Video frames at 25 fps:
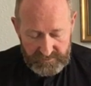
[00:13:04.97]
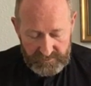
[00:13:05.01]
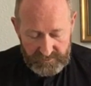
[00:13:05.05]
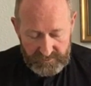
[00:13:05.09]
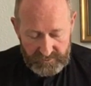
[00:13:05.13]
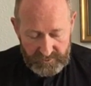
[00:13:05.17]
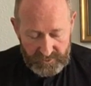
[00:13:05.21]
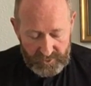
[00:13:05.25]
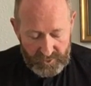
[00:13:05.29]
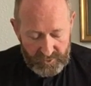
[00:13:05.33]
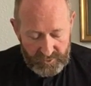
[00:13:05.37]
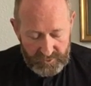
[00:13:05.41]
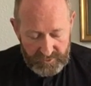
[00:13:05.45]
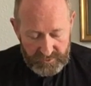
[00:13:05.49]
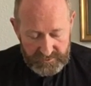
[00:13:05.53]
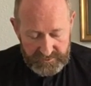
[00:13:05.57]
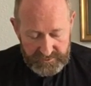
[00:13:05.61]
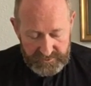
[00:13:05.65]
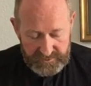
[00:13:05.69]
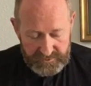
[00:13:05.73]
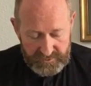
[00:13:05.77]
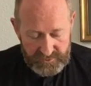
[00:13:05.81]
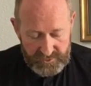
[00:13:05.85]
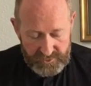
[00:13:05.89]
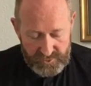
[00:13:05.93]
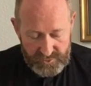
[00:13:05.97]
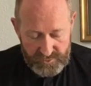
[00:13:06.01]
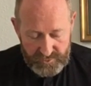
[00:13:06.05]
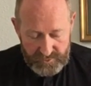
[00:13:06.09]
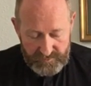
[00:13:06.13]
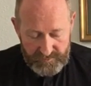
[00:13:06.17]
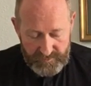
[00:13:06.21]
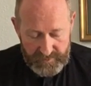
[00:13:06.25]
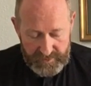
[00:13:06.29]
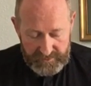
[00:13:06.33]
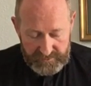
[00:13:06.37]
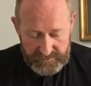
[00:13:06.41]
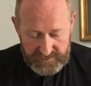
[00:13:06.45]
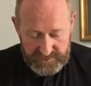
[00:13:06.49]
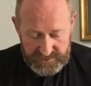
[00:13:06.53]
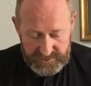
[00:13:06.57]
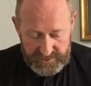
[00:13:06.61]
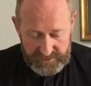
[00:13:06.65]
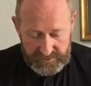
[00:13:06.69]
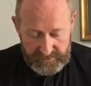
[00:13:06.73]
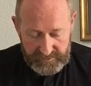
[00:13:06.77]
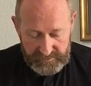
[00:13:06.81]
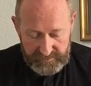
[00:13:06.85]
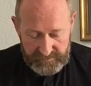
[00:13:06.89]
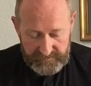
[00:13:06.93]
Lord, in your mercy,
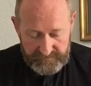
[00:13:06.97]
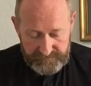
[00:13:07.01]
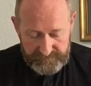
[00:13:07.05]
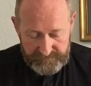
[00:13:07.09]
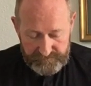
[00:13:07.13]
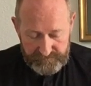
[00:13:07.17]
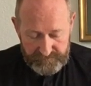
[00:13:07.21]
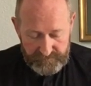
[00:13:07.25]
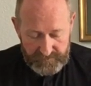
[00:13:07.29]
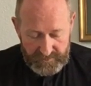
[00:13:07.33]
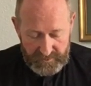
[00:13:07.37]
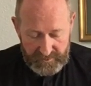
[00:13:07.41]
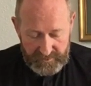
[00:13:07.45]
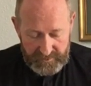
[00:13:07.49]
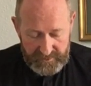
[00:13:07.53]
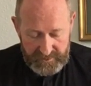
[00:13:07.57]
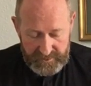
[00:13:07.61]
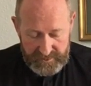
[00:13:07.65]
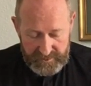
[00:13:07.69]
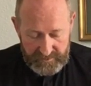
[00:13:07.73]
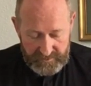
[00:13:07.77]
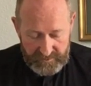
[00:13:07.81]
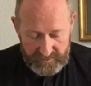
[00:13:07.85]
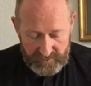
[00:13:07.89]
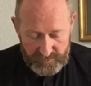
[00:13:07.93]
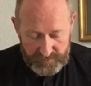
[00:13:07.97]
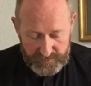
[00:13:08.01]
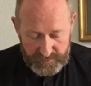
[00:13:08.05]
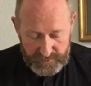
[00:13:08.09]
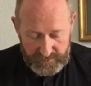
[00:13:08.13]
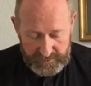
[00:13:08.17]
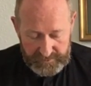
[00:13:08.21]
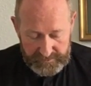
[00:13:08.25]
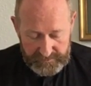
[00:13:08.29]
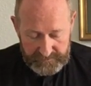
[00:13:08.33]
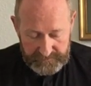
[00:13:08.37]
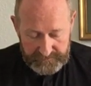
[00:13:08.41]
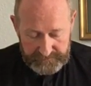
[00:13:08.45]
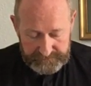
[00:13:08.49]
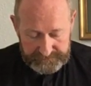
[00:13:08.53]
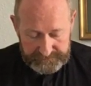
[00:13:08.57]
hear our prayer.